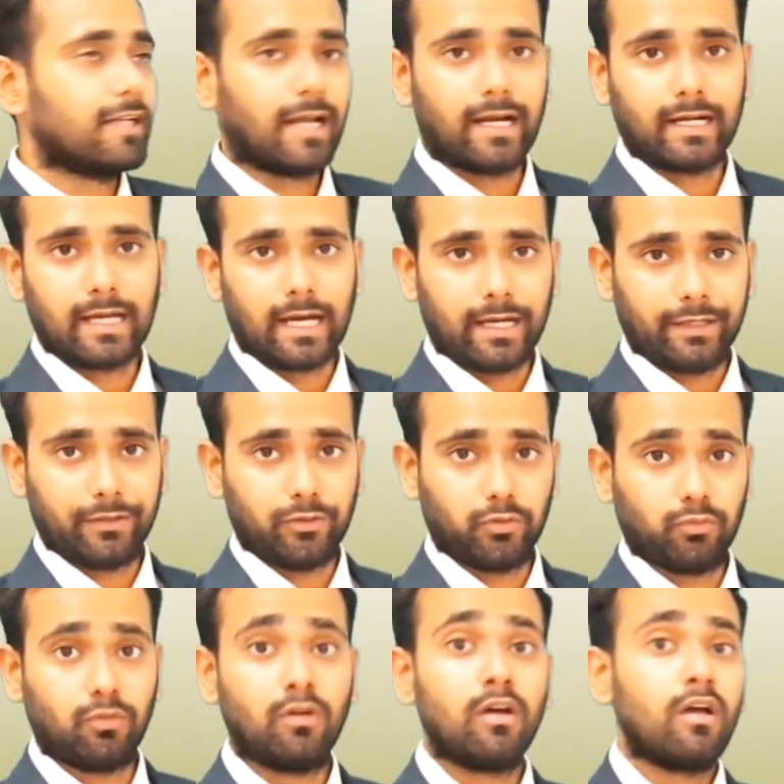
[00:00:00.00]
and
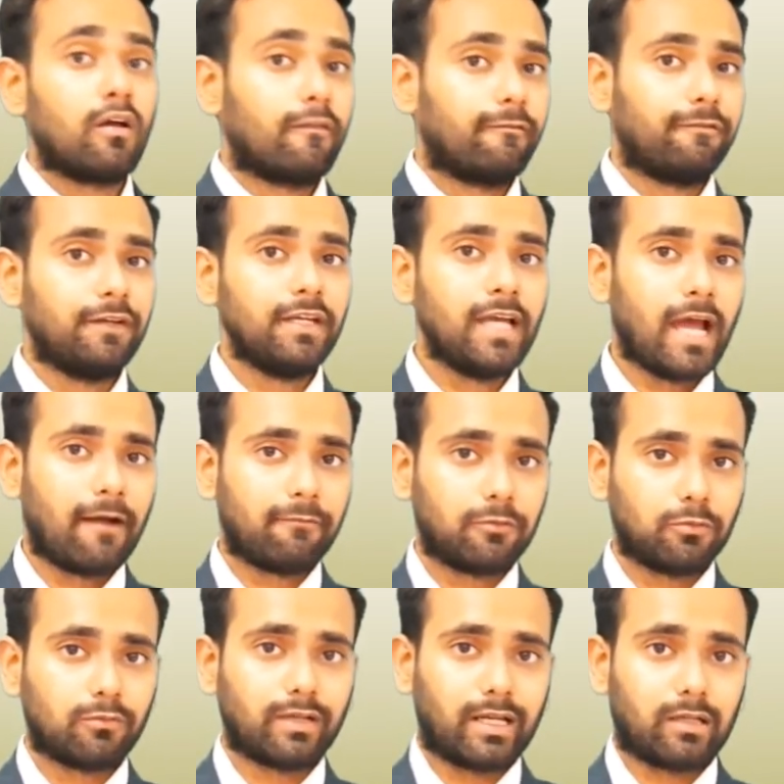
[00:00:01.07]
I2. We have
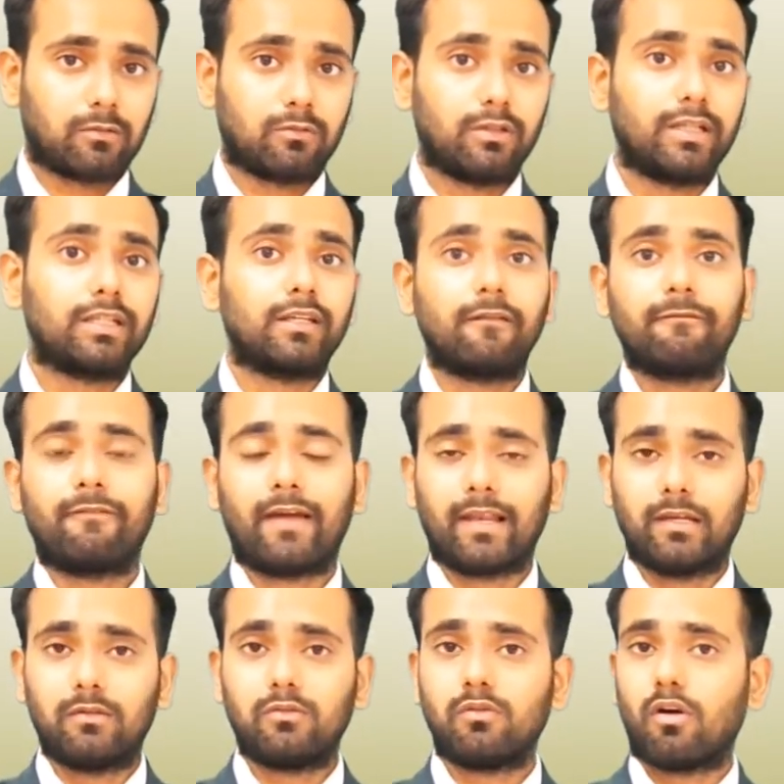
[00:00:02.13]
to calculate the
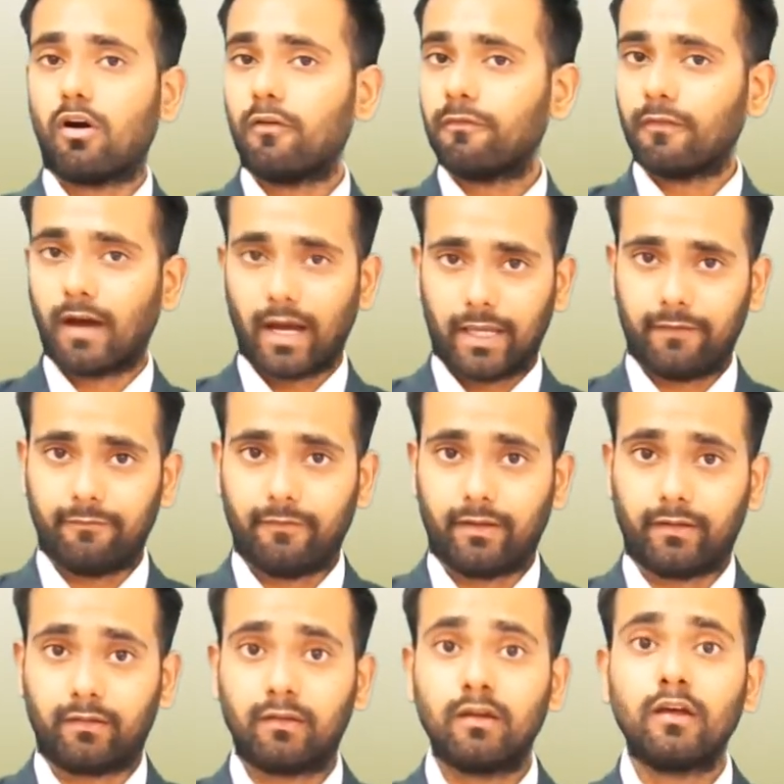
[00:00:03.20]
value of
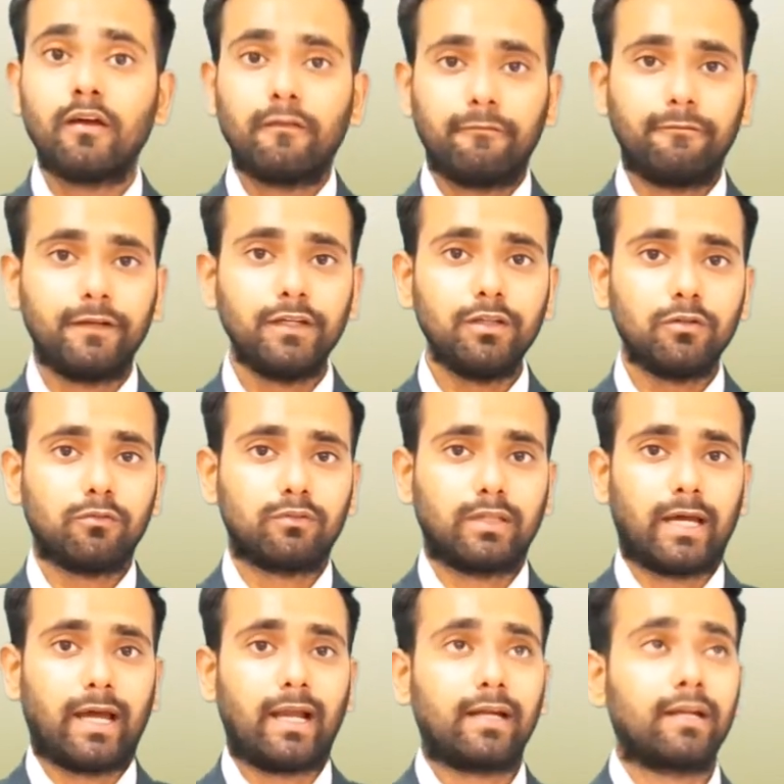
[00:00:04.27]
I1. We know
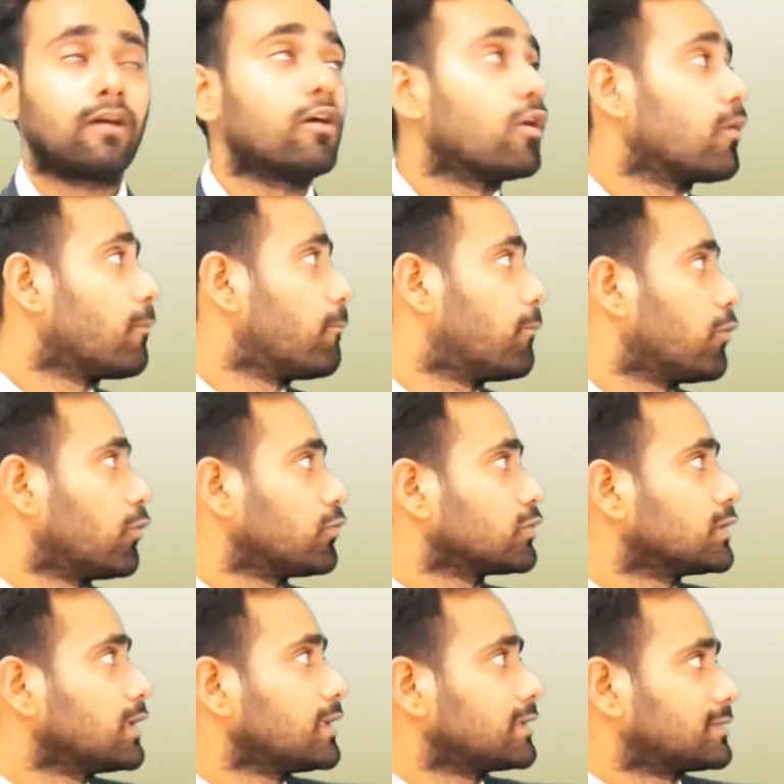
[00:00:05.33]
that both
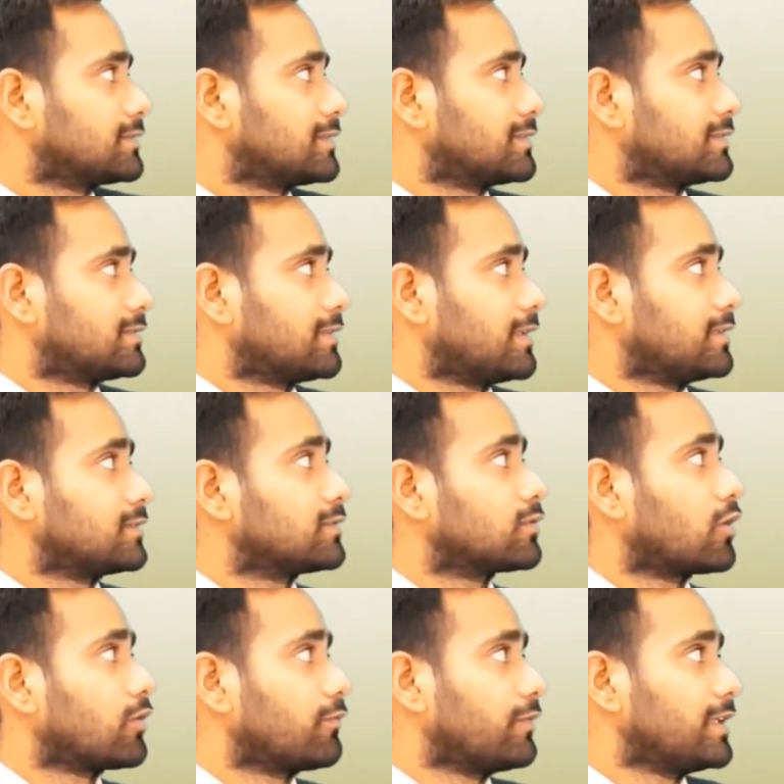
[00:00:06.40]
the resistance,
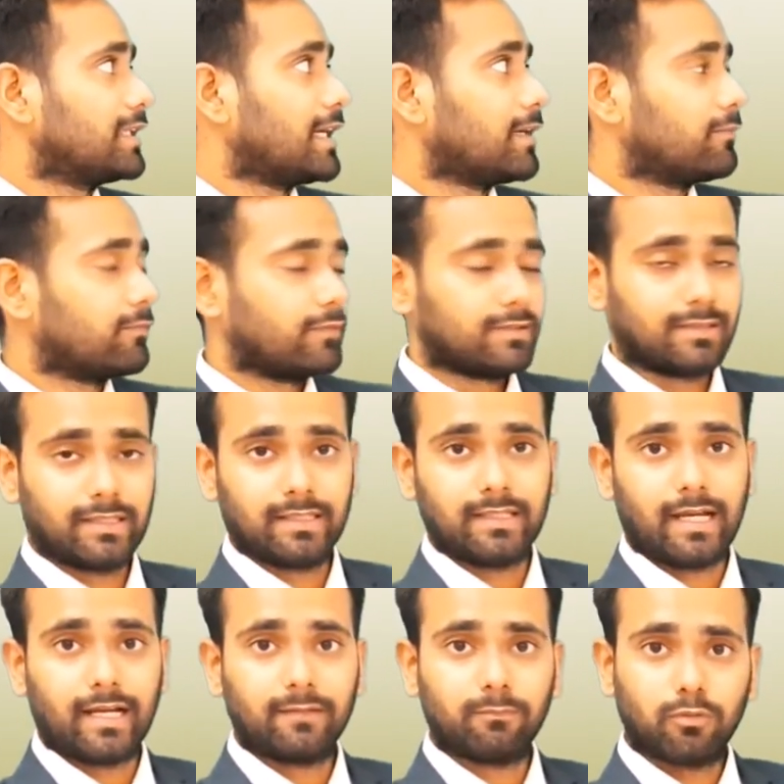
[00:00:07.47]
or we say
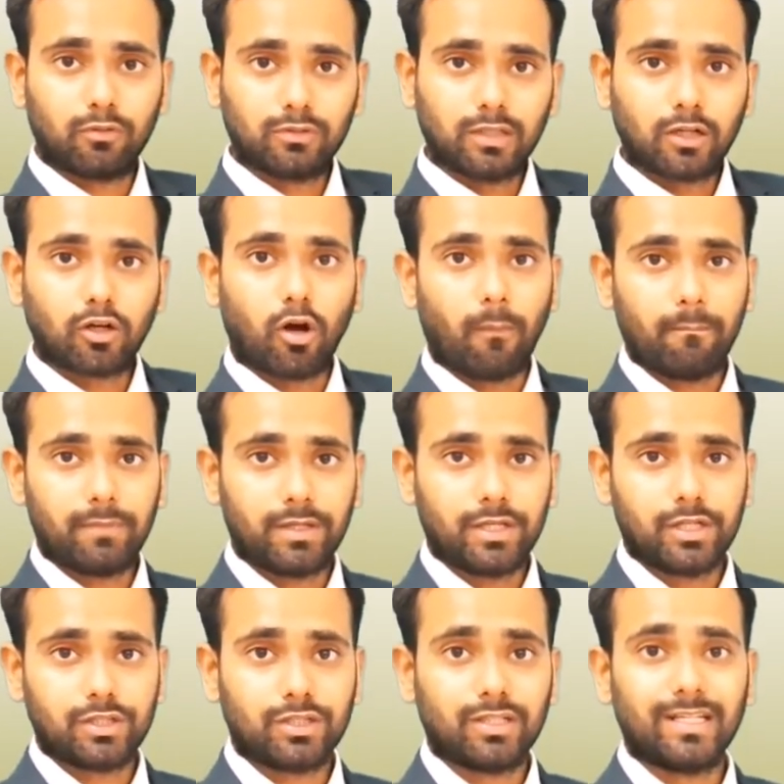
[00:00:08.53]
that both the
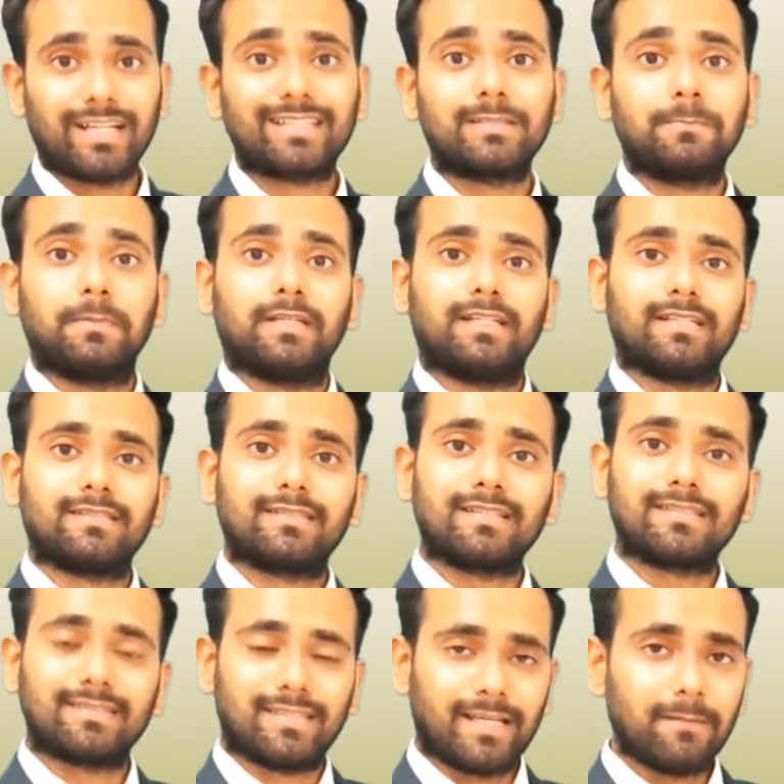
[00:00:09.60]
combination experience the
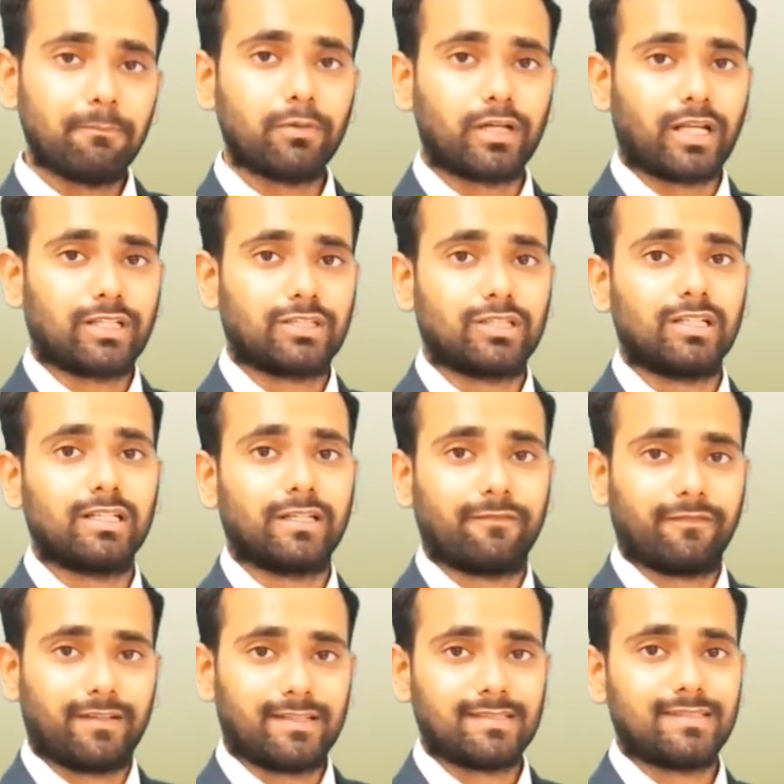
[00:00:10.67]
same potential
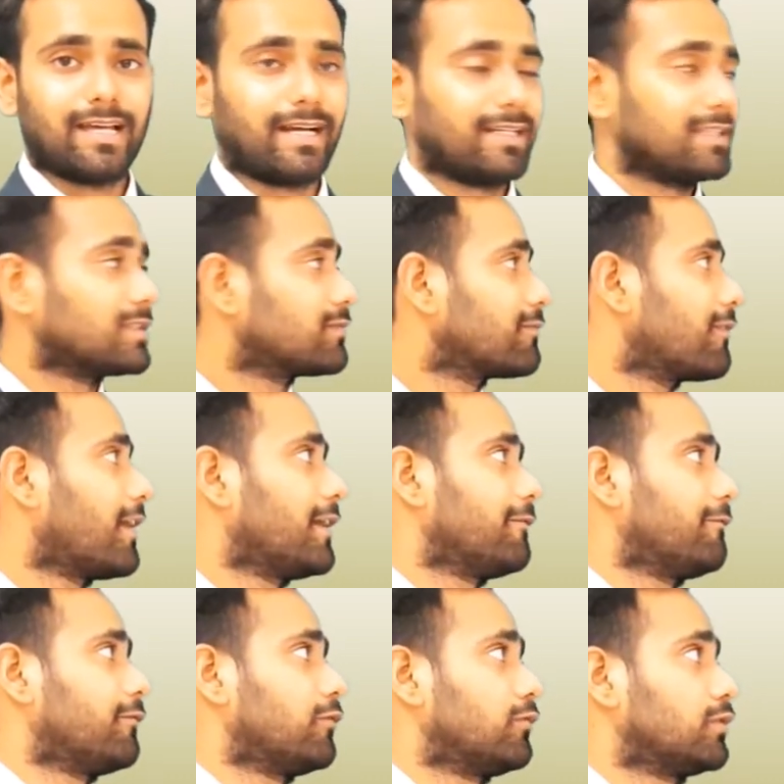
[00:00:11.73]
difference, that is 5
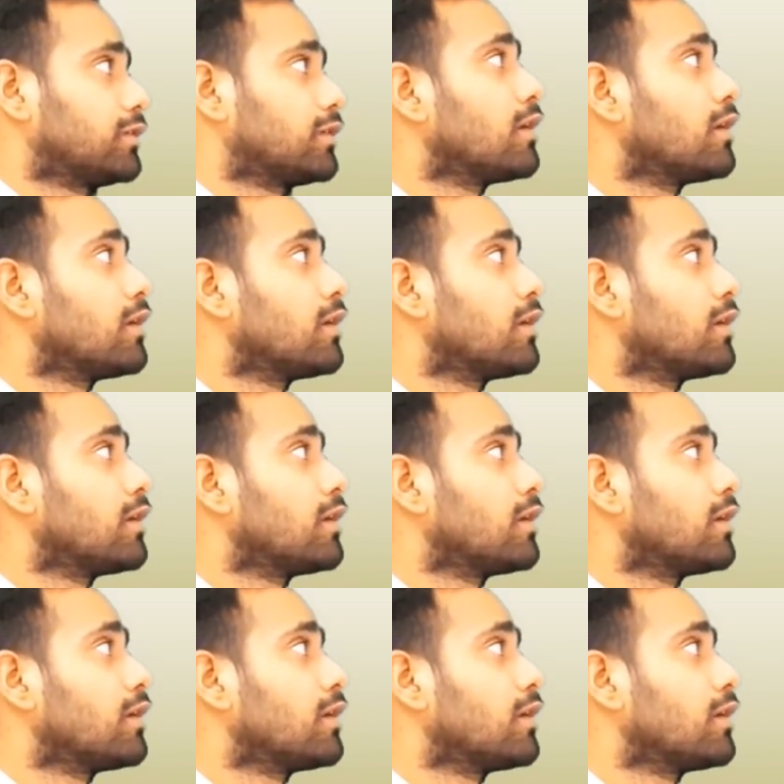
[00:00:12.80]
volt.